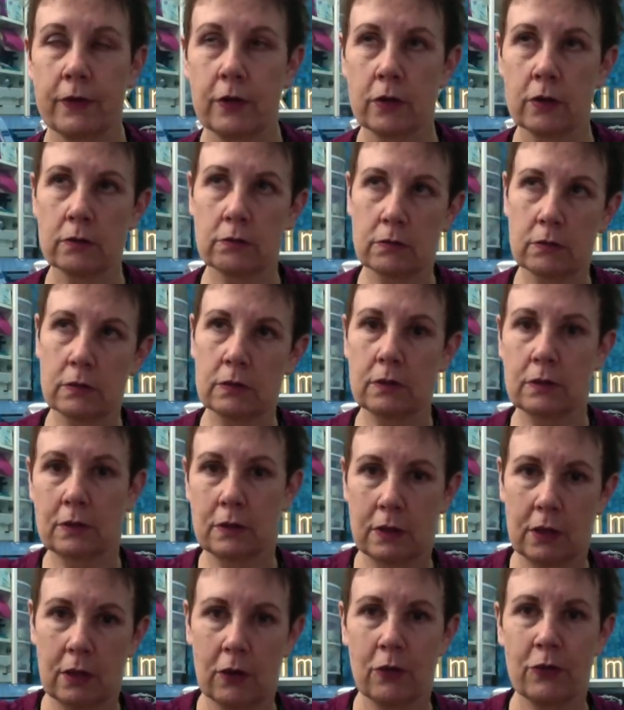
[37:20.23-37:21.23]
They're
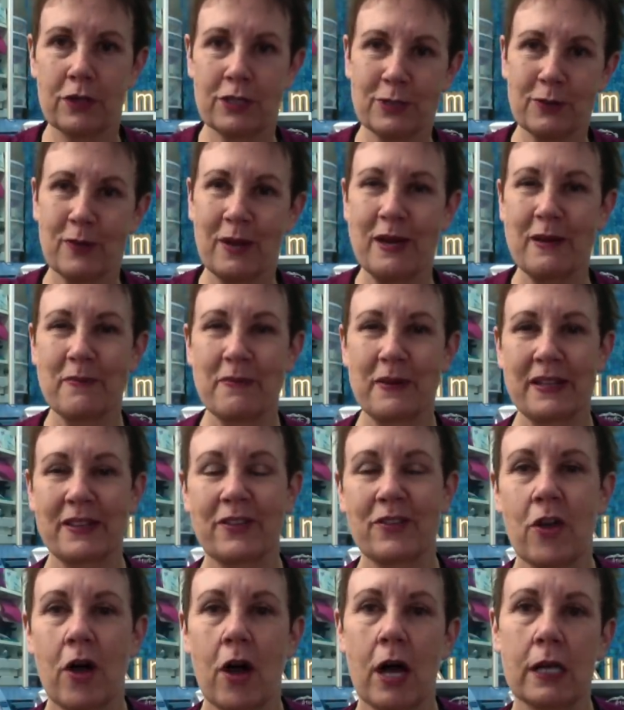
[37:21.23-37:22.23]
you know this way, but
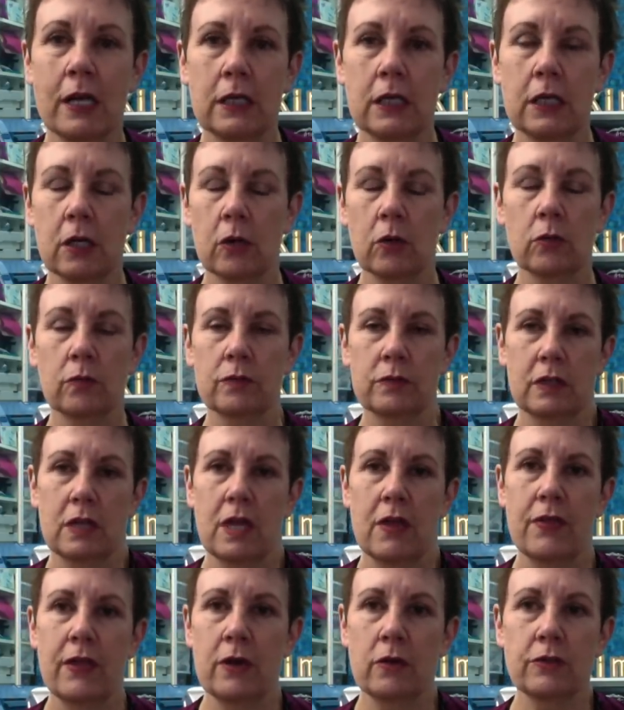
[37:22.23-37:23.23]
they're not you know
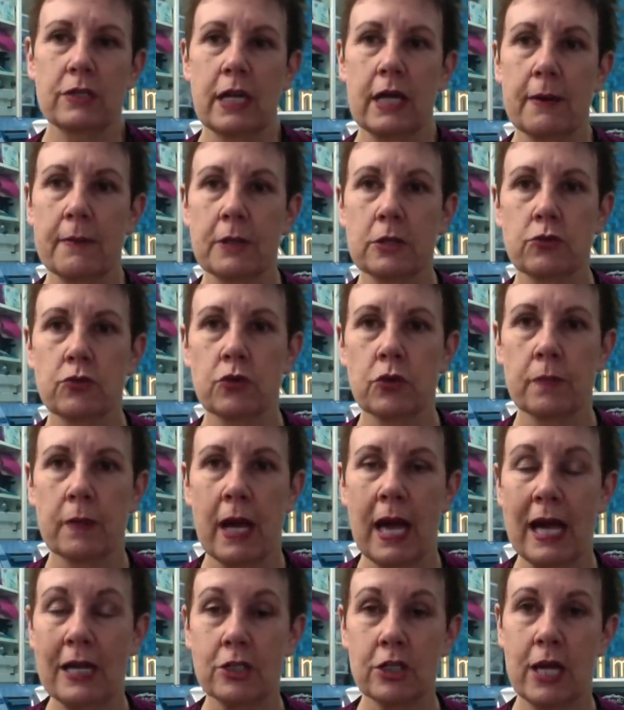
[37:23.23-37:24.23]
they don't take up much room.
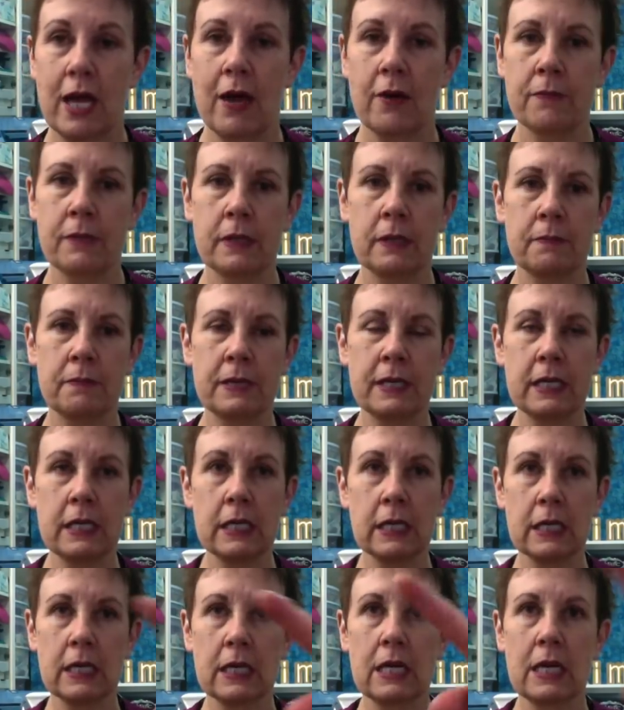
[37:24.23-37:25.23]
I actually have them in a
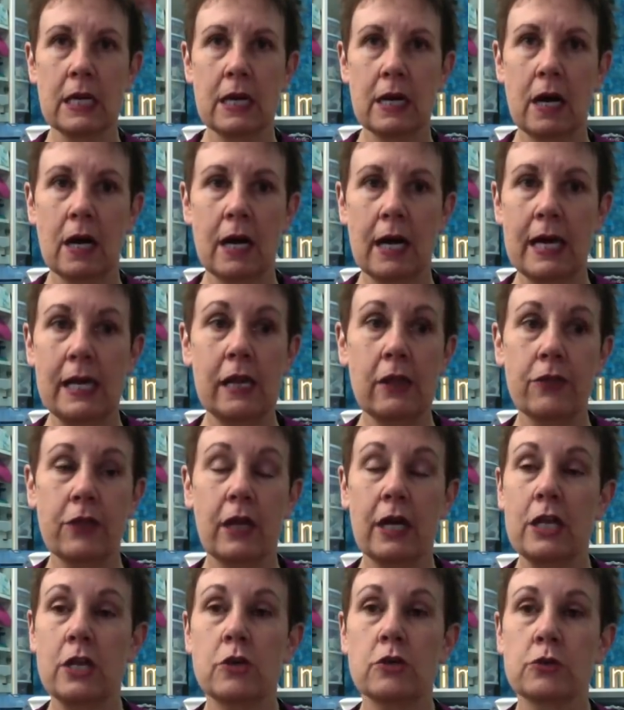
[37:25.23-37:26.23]
big uh,
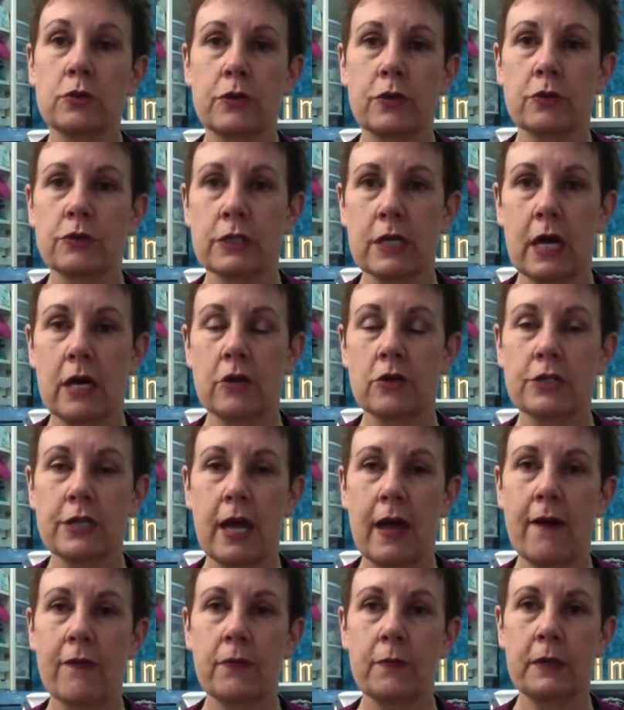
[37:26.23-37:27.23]
anything I use with those cutters,
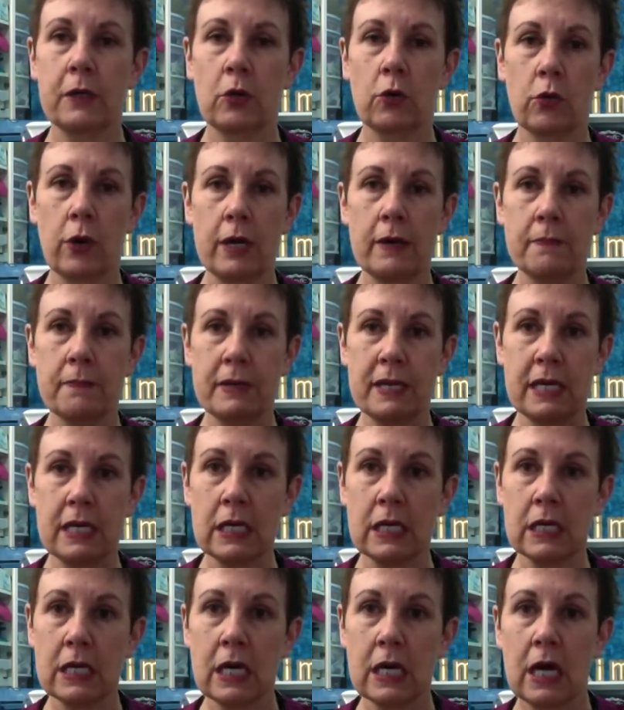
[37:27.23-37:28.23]
I have them in a great
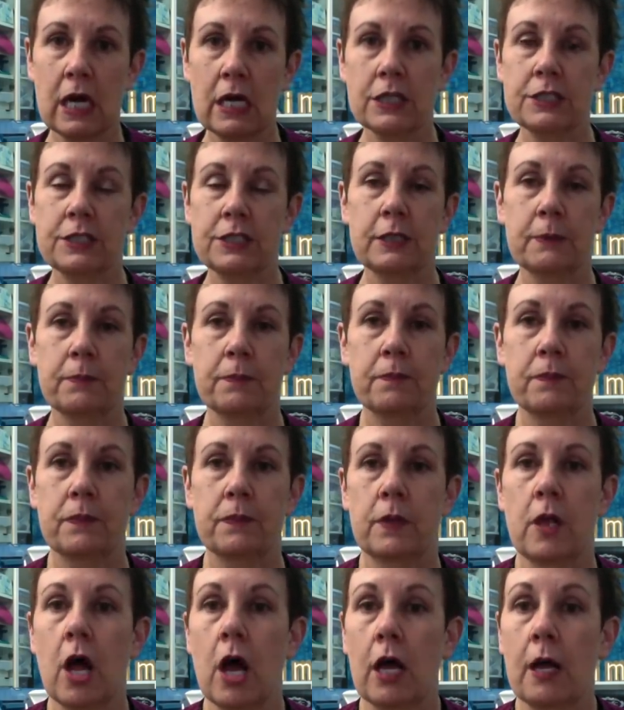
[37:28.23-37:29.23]
big
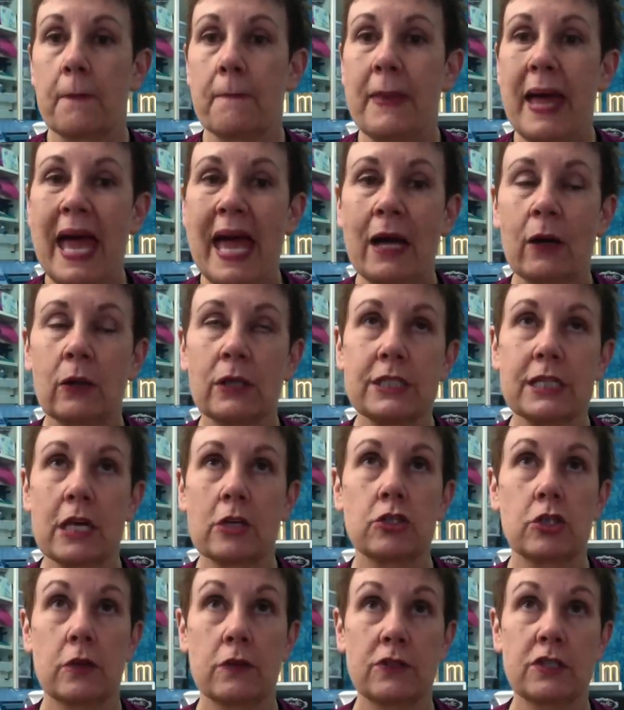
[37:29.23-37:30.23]
Ziploc bag. Well, it's
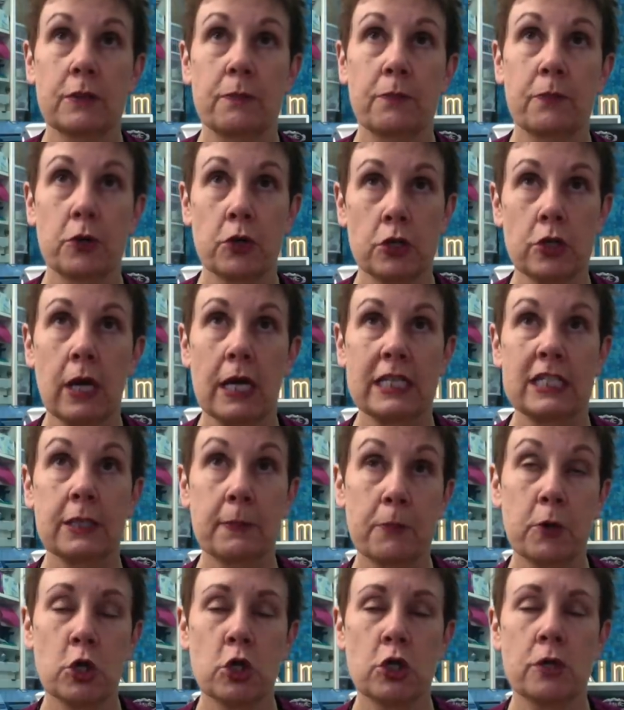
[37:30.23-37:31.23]
actually a zippered
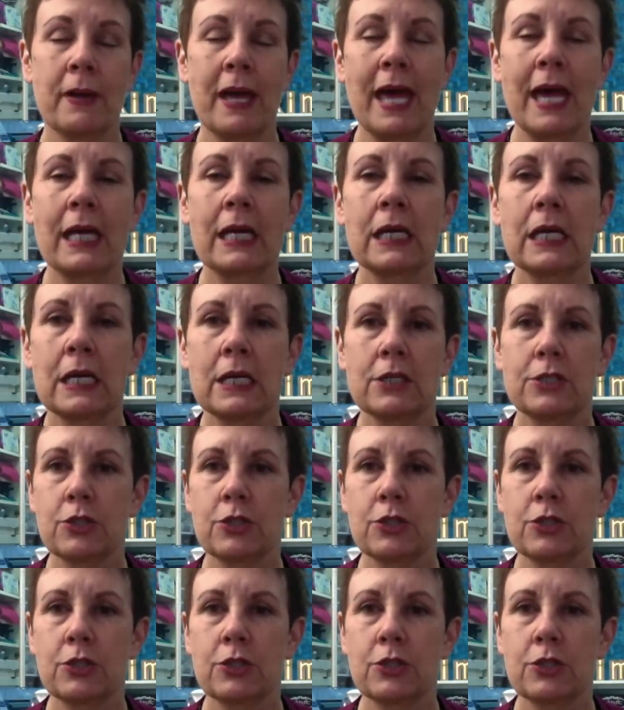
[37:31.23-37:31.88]
zippered bag.